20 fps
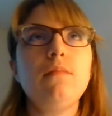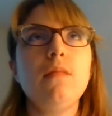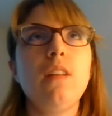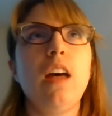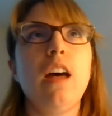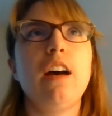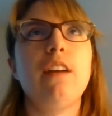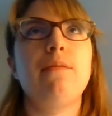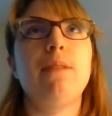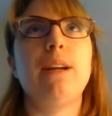
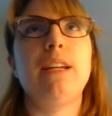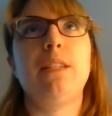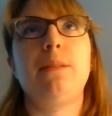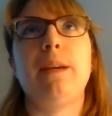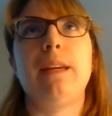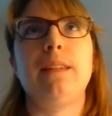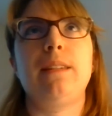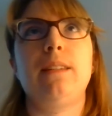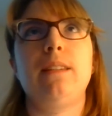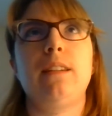
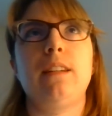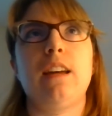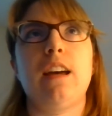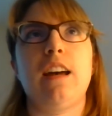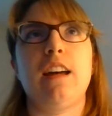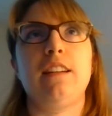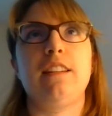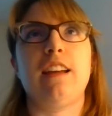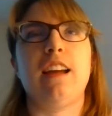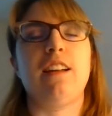race-based
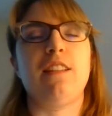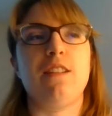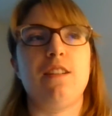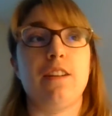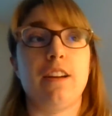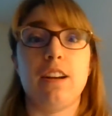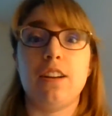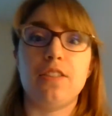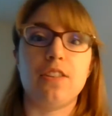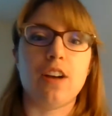
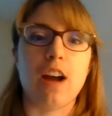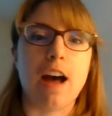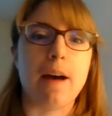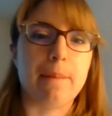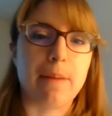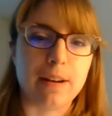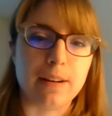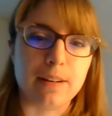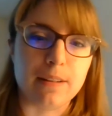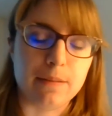dialogue and other
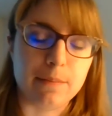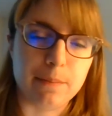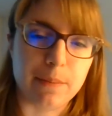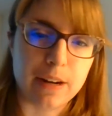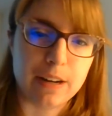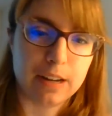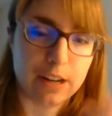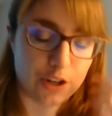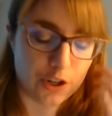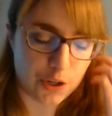hot
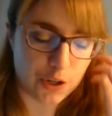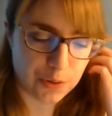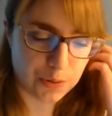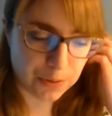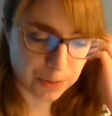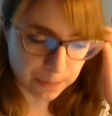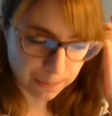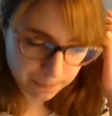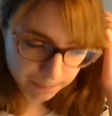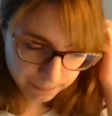button
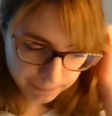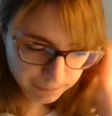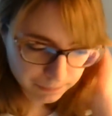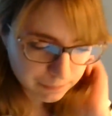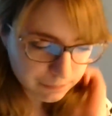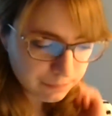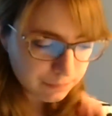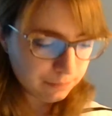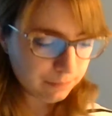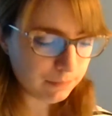issues,
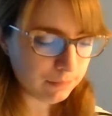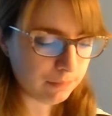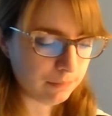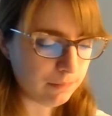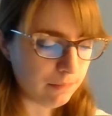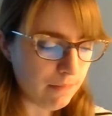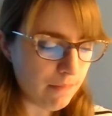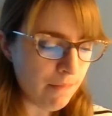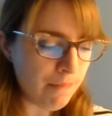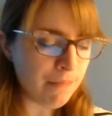
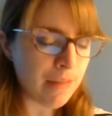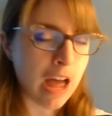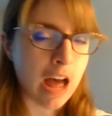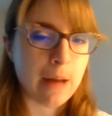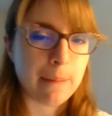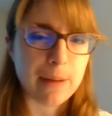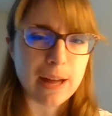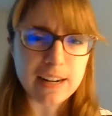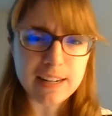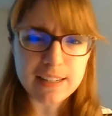
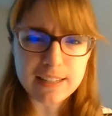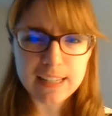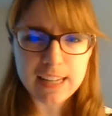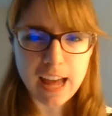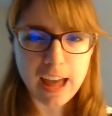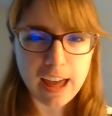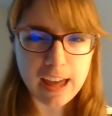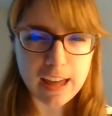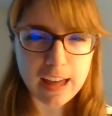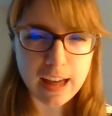honestly,
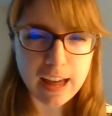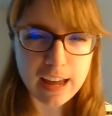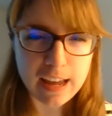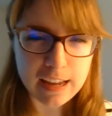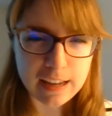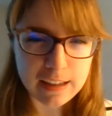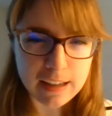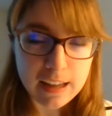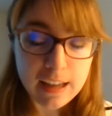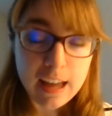
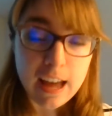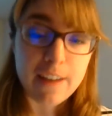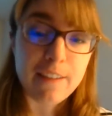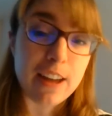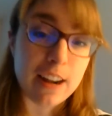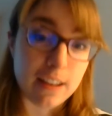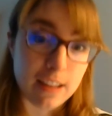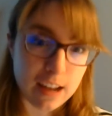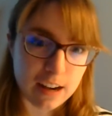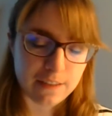I've
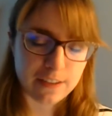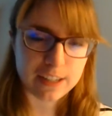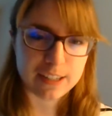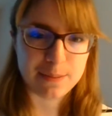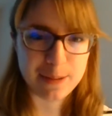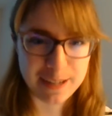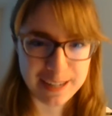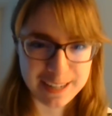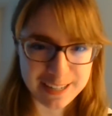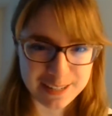had a lot of
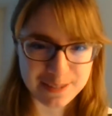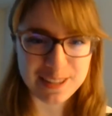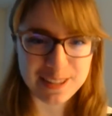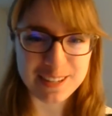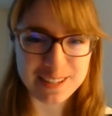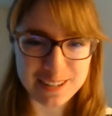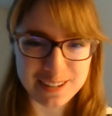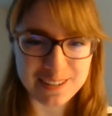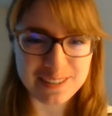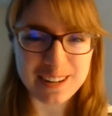experience with
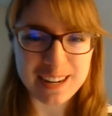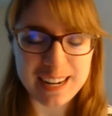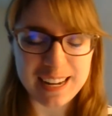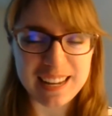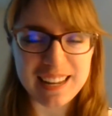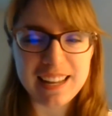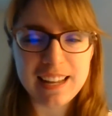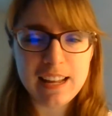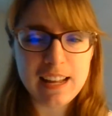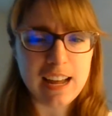this
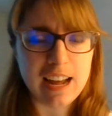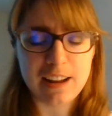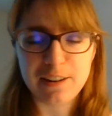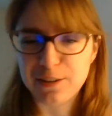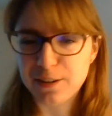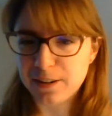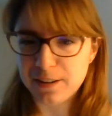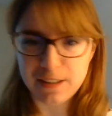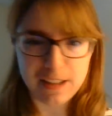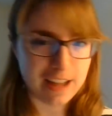already. I
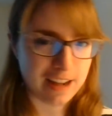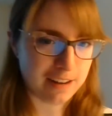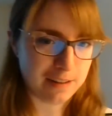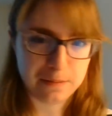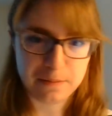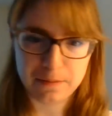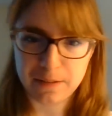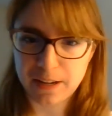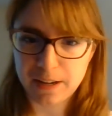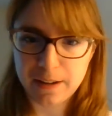taught a lot
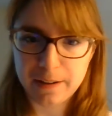of